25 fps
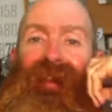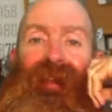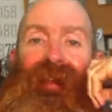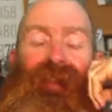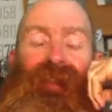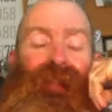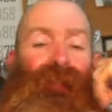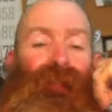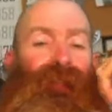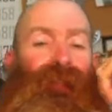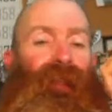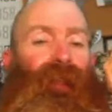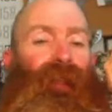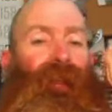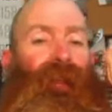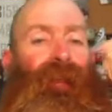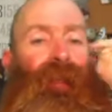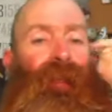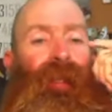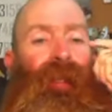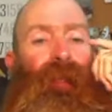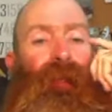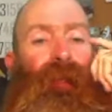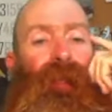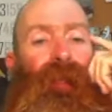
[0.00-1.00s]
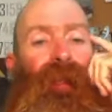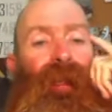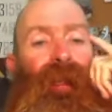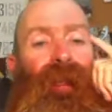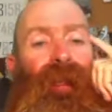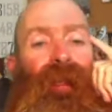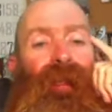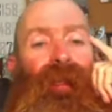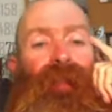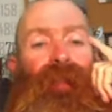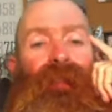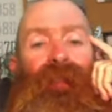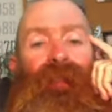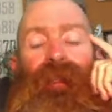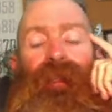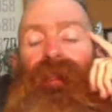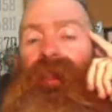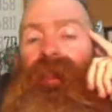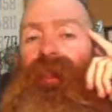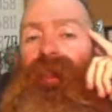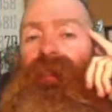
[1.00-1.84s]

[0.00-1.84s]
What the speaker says: So here we are, Sunday